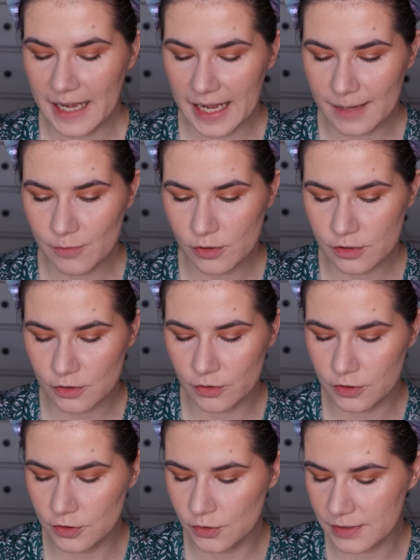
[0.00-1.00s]
i am also
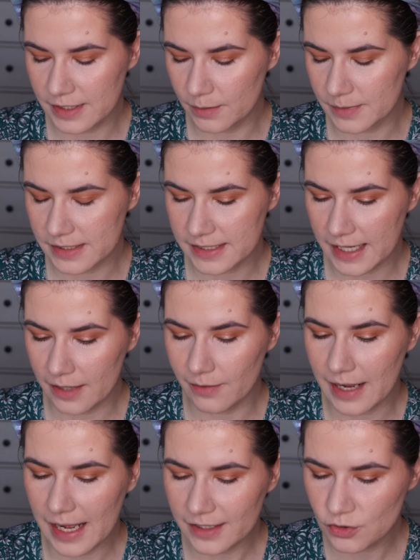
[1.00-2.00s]
going to use their
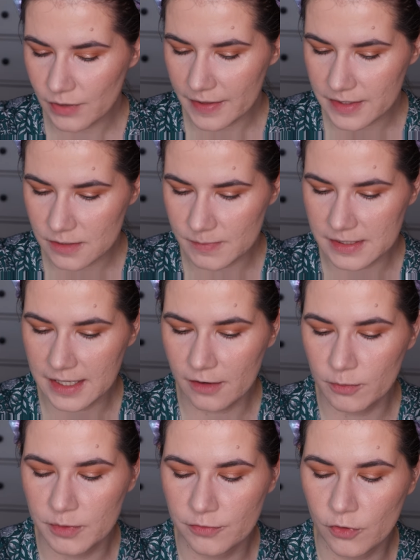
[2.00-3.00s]
mascara i tried this
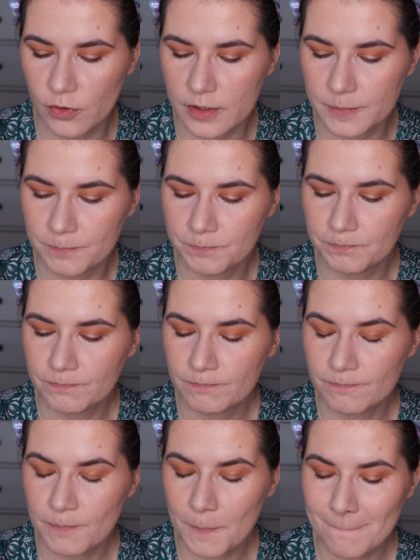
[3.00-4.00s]
mascara before
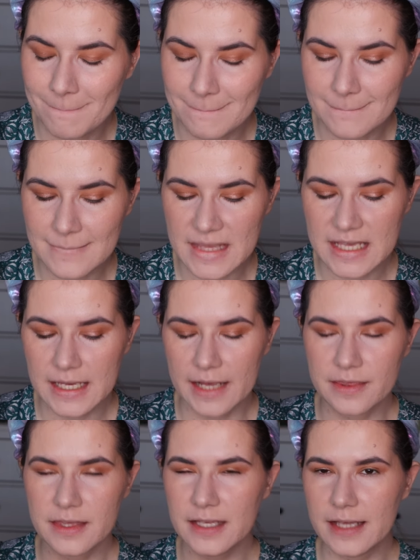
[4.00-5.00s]

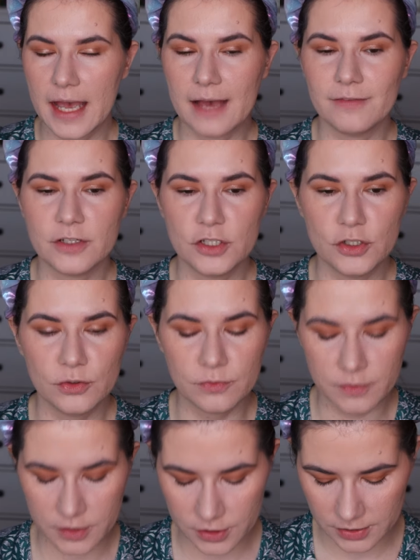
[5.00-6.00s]
i think they have a new
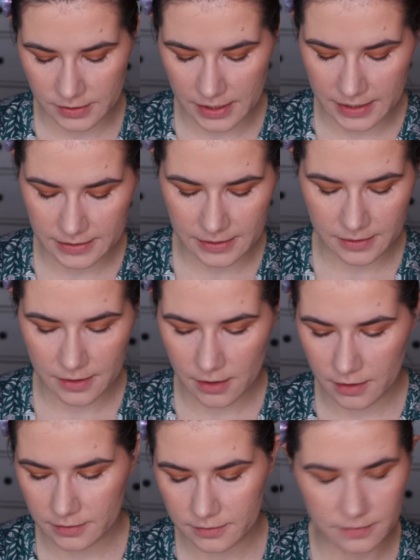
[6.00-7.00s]
version that i didn't
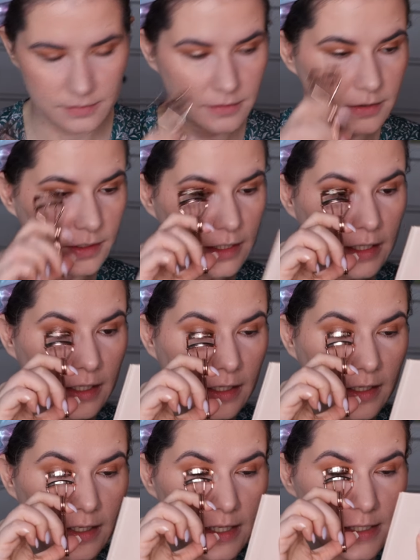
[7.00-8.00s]
got
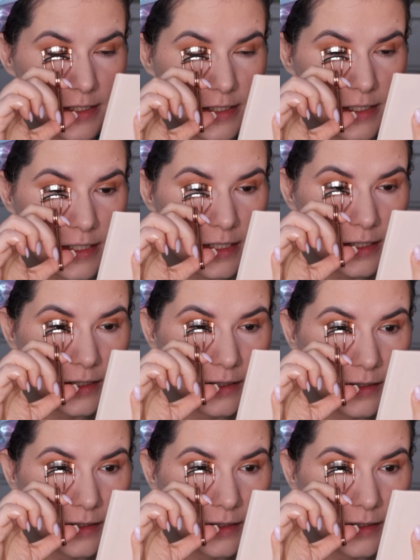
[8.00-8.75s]
uh, it's